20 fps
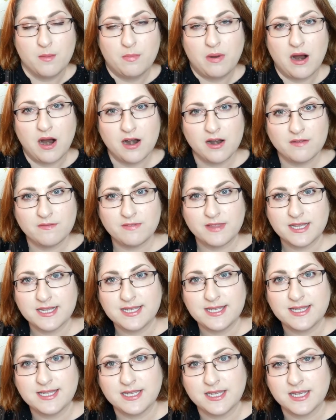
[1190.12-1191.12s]
Part of
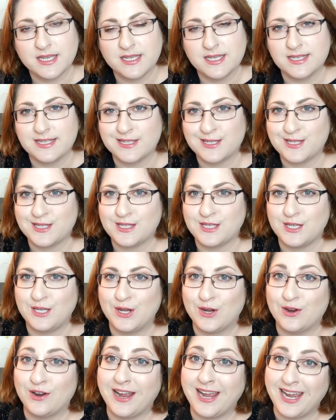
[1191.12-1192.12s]
this is
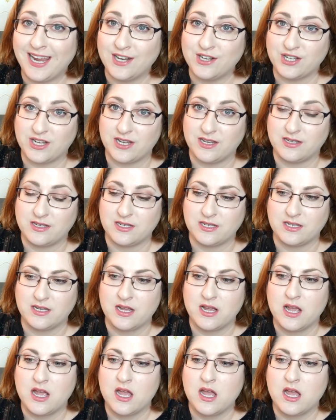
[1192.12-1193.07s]
your agent.